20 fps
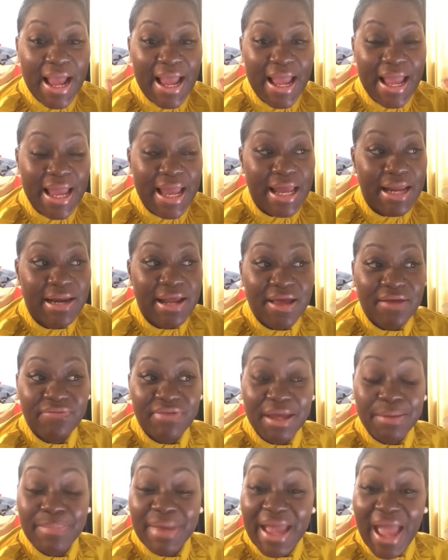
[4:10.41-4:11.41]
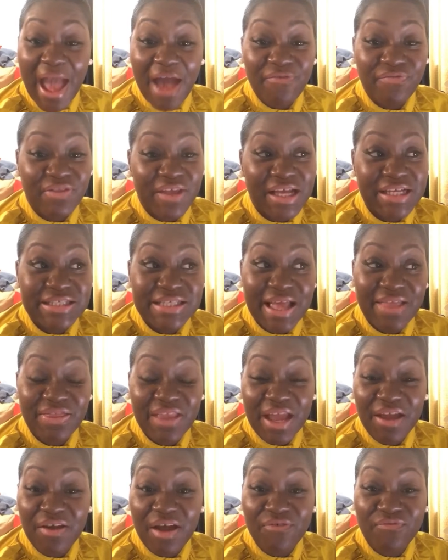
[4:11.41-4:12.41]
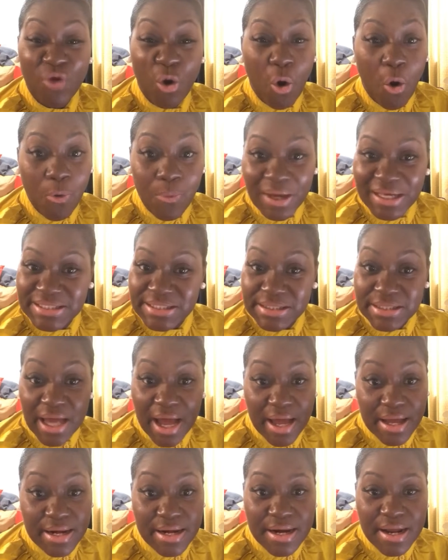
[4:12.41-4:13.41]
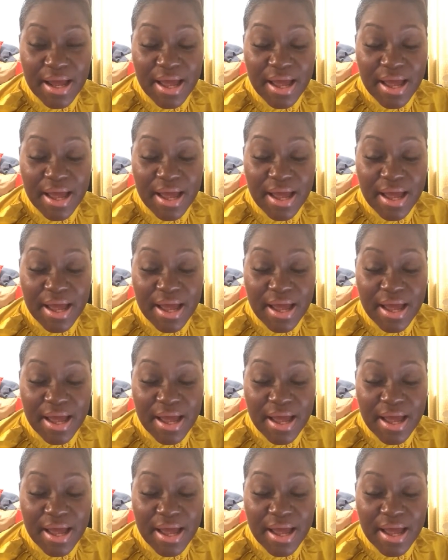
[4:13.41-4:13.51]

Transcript: and they may have things that they have always done,